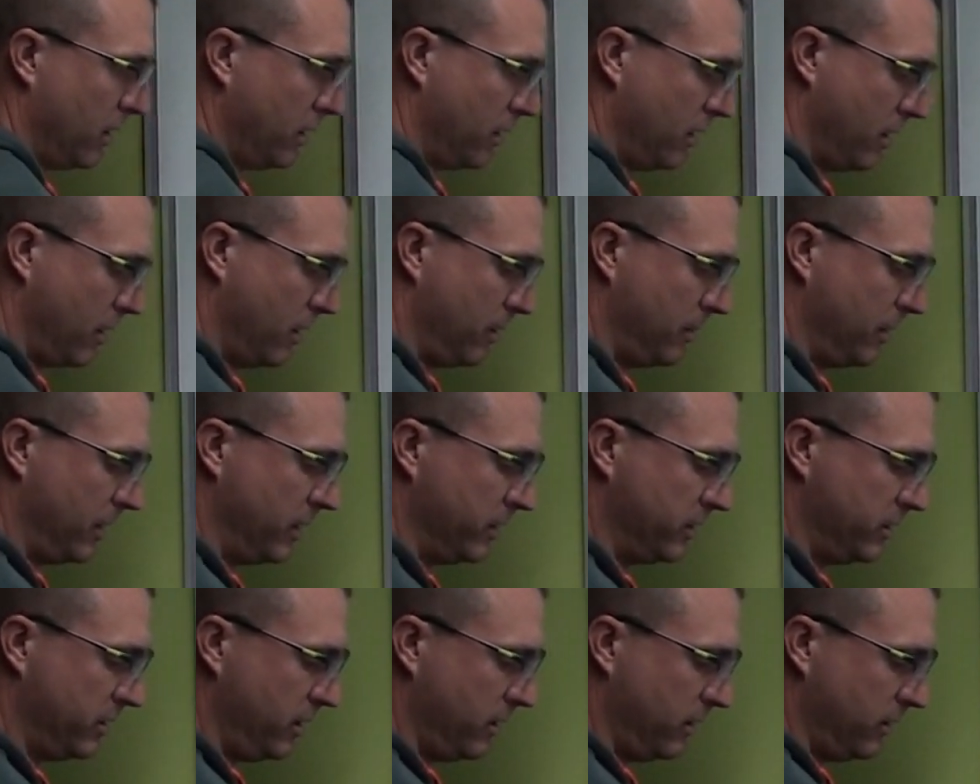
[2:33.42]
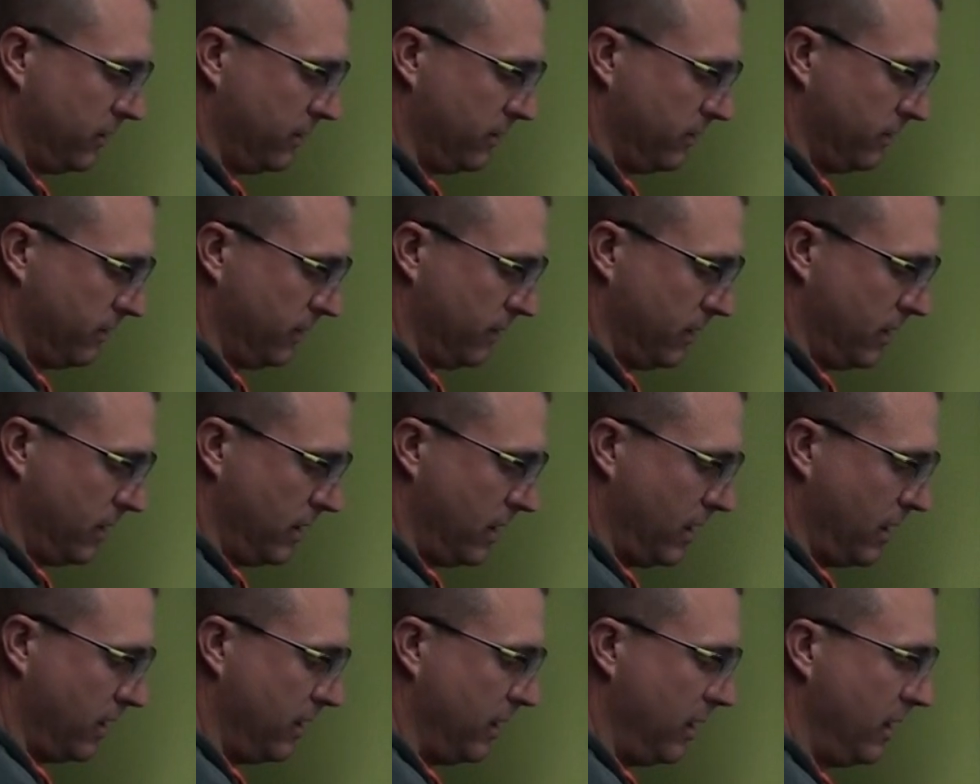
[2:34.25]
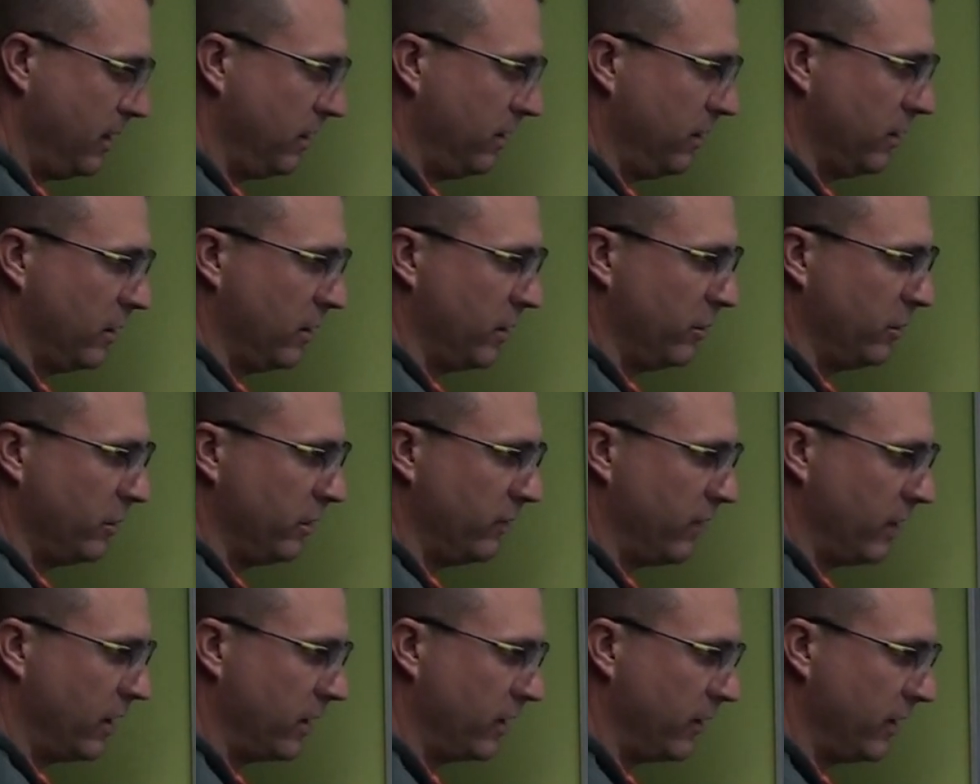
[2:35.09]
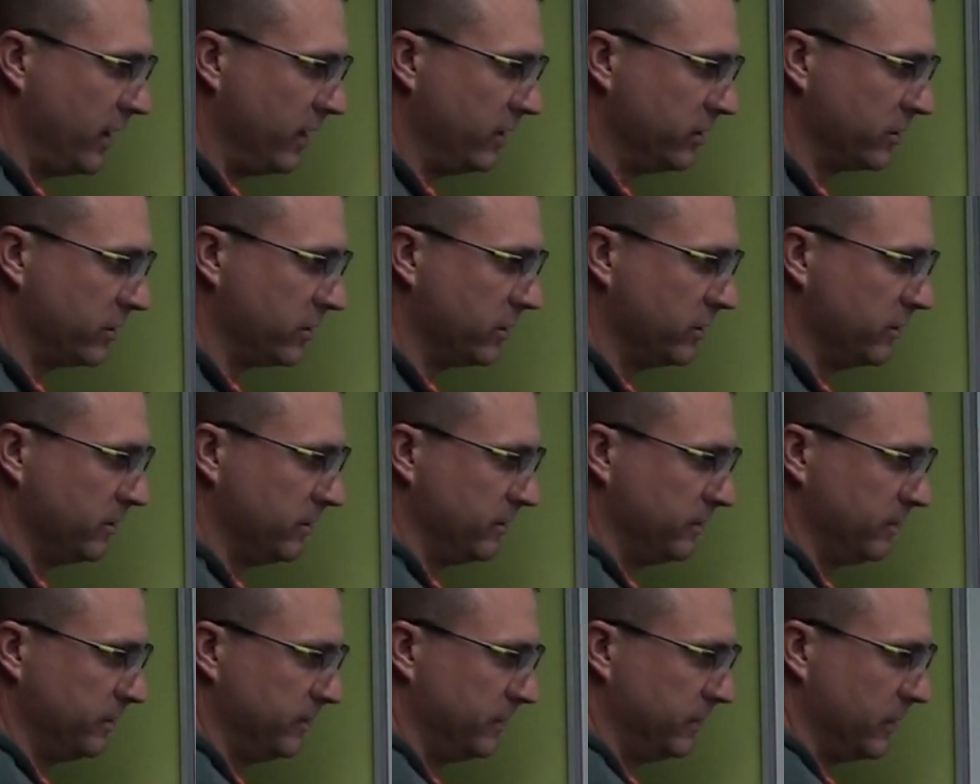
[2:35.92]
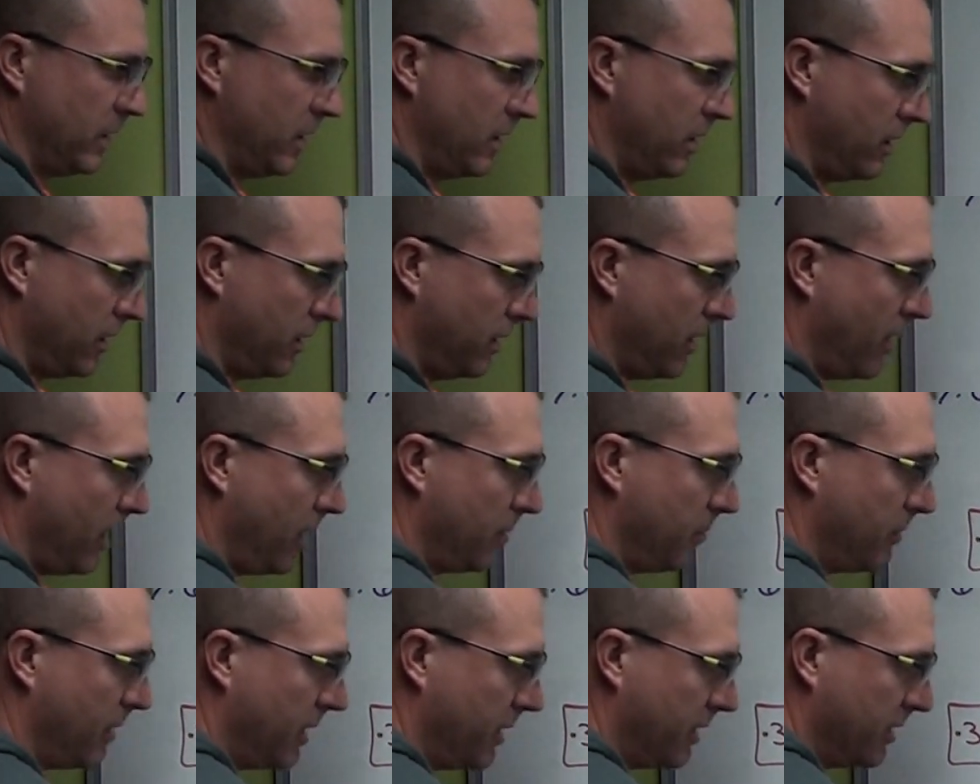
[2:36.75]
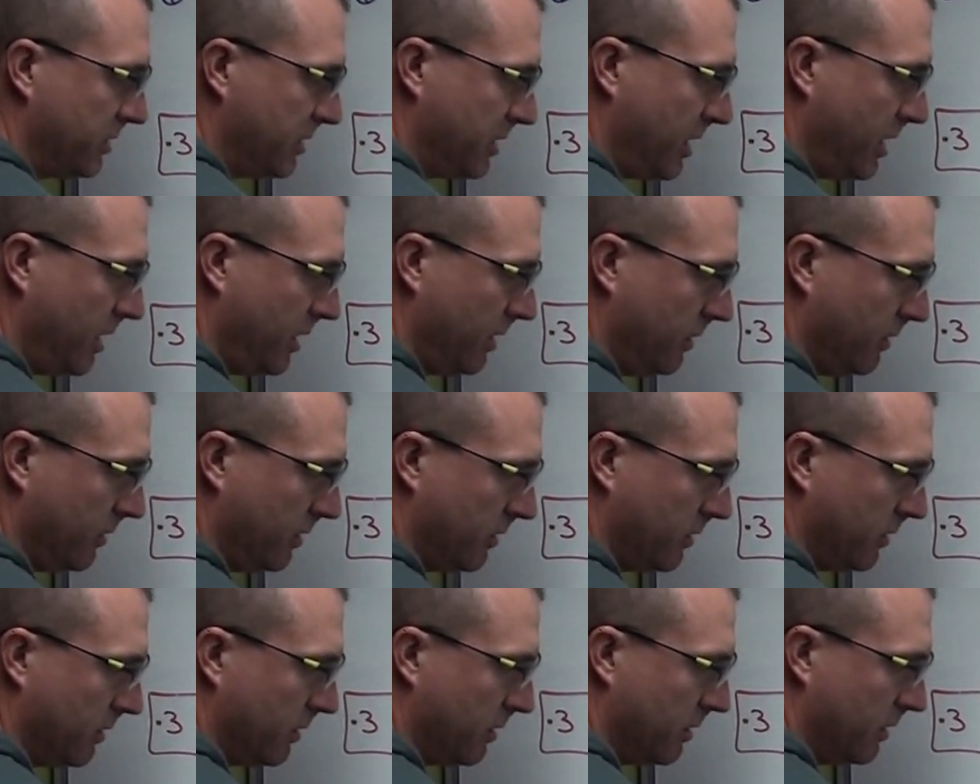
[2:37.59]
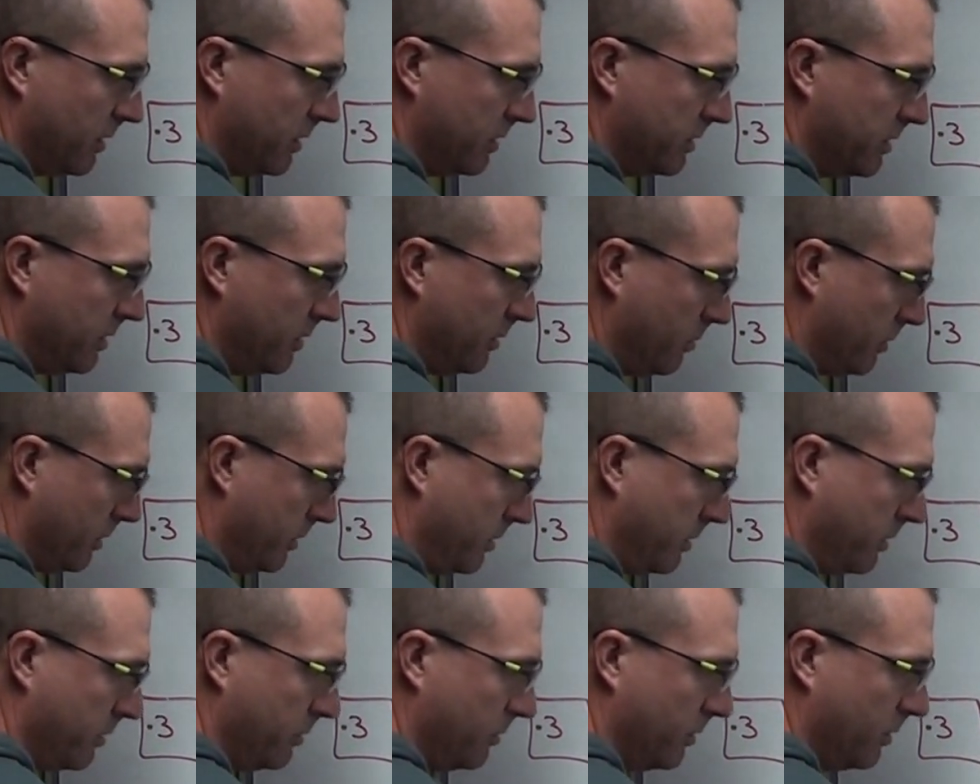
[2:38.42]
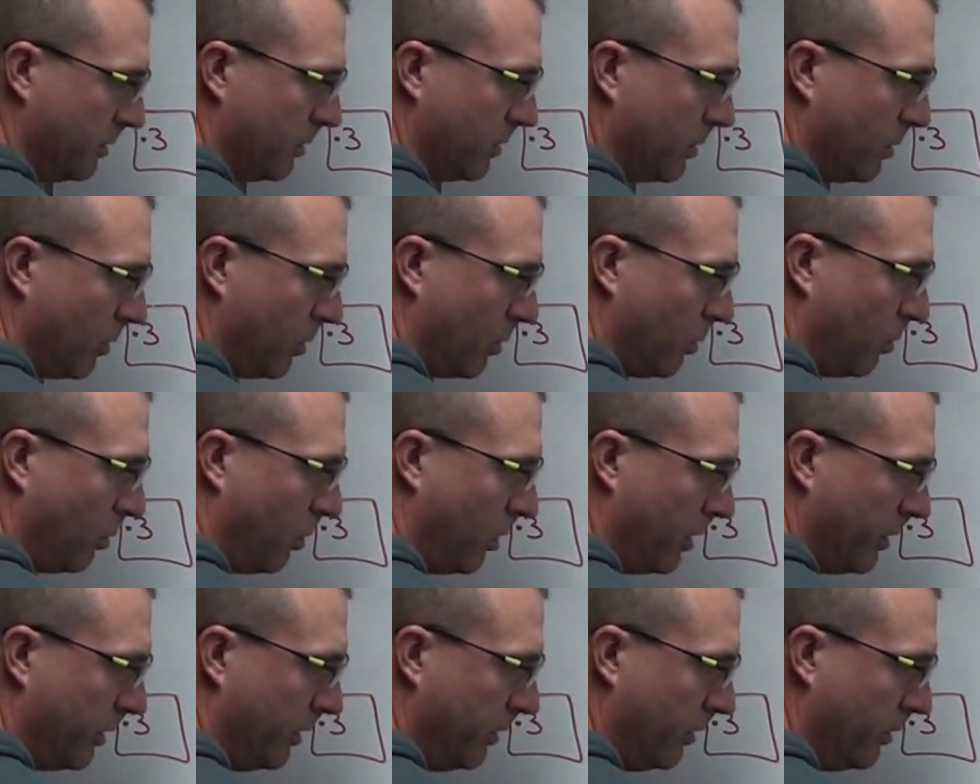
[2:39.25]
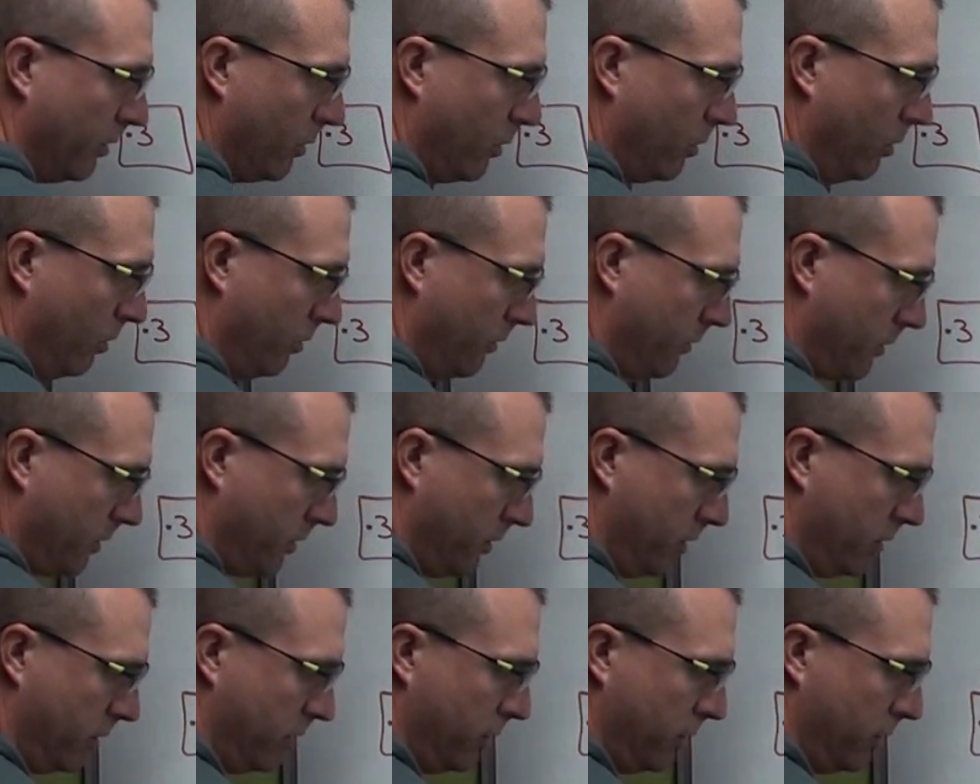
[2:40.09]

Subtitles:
9 minus 8. And then we write our answer. 9 minus 8 is equal to 1 over